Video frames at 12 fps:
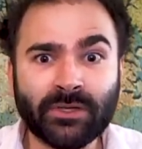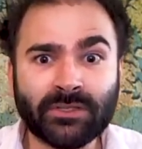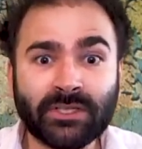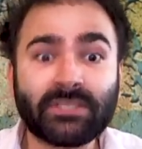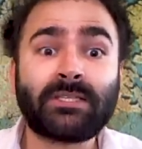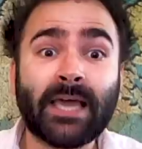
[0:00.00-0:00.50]
there's
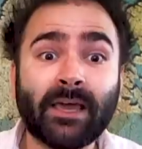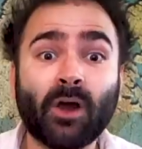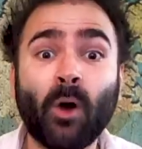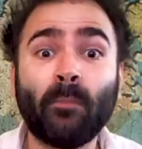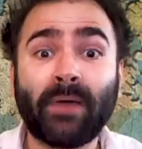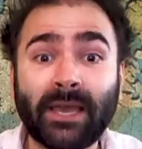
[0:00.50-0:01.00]
a
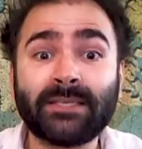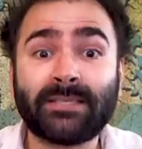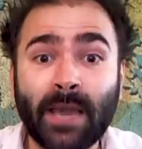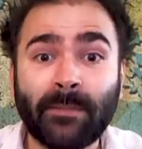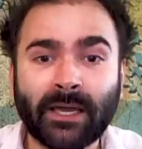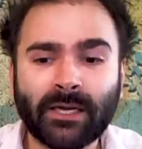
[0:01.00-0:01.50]
stay-at-home
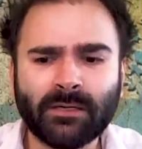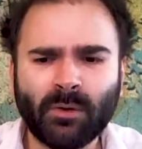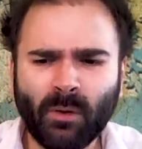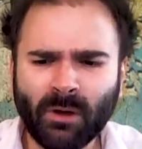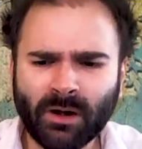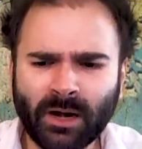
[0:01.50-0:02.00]
pandemic.
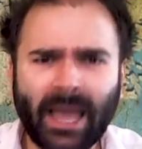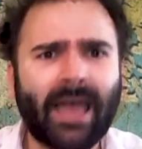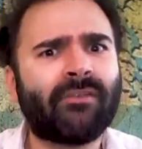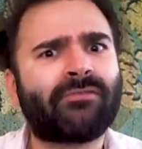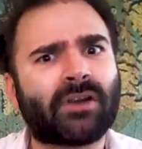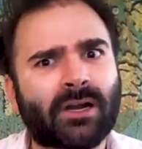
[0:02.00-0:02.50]
Or
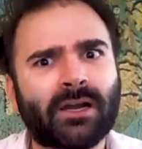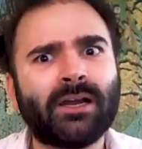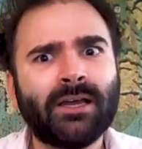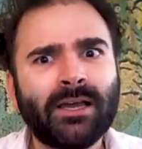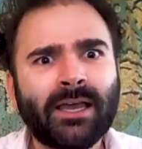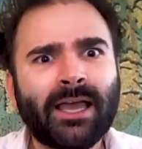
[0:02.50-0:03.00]
ever.